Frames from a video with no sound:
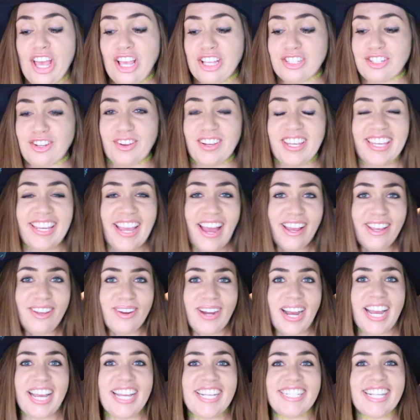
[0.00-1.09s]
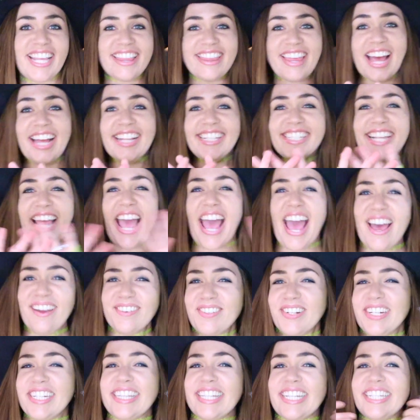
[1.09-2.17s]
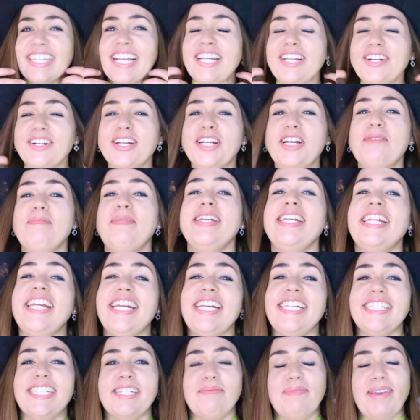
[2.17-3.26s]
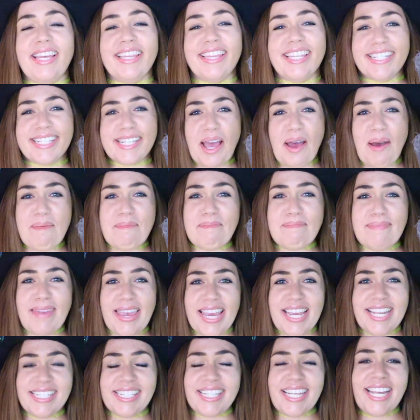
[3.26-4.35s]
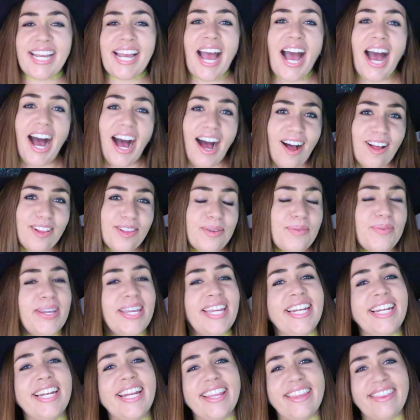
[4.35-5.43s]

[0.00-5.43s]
So yeah, you guys, that's everything that you're gonna be needing to make this amazing Halloween